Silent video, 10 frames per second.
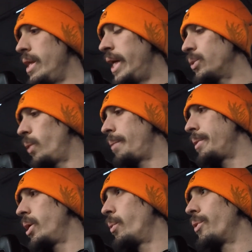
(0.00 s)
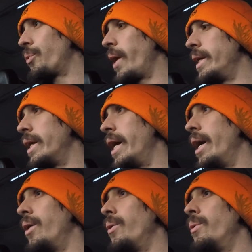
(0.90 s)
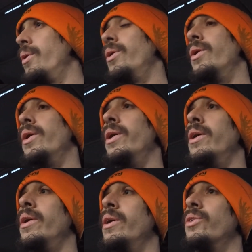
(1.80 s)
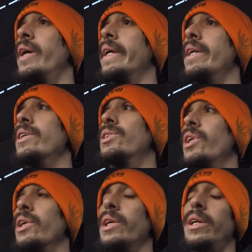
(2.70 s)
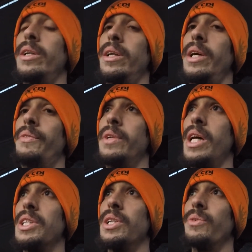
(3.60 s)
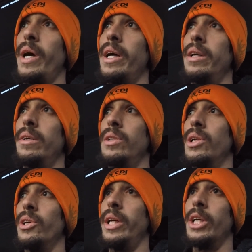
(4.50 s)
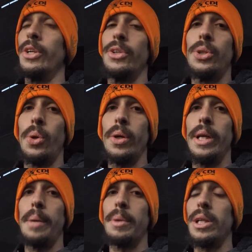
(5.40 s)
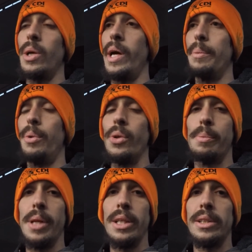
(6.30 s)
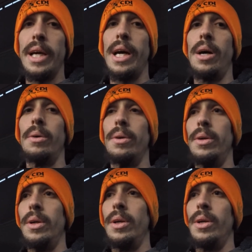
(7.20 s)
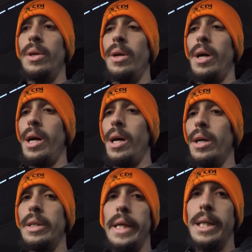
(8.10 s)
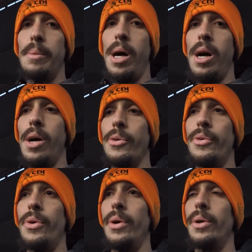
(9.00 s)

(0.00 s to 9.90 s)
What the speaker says: that's what I'm dealing with right now, trying to get this started. If it doesn't right or here shortly, I'm gonna go ahead and pull the plugs out, clean them off.